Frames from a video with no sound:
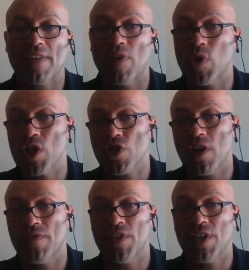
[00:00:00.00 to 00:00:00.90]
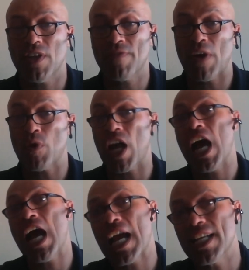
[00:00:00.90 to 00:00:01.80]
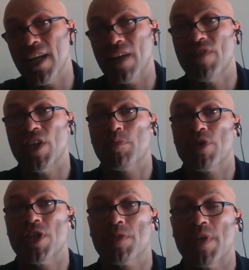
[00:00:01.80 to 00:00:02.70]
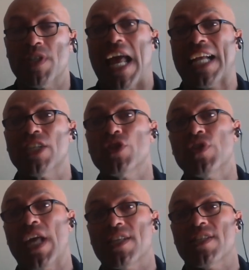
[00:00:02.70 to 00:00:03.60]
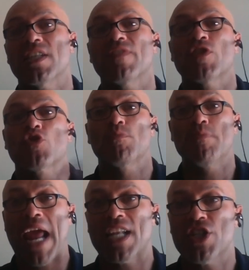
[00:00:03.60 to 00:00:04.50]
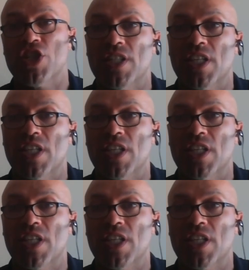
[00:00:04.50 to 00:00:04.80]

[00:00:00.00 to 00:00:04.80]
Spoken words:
if I want to turn off video, if I want to hide non-video participants, I can do that as an individual managing the